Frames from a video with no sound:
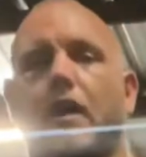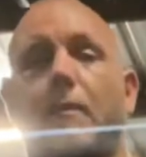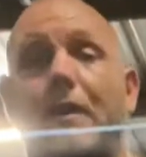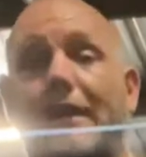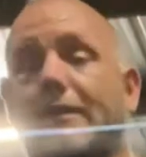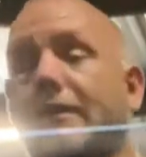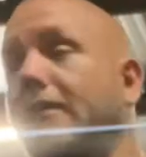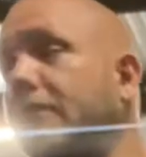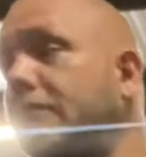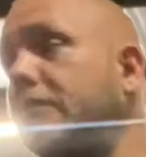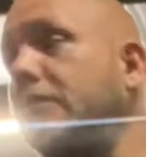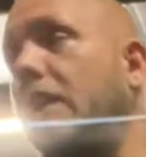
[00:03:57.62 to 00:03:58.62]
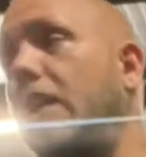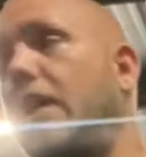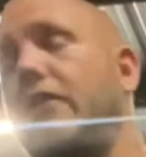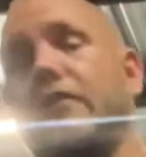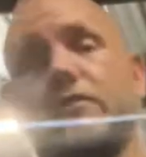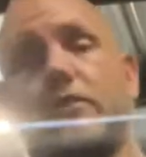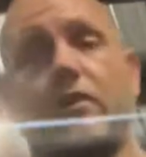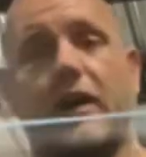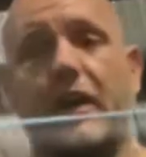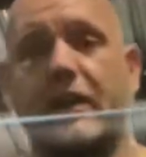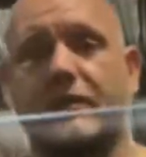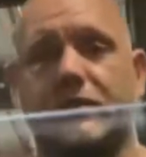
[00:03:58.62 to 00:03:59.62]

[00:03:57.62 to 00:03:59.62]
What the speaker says: Back to this, there's all kinds.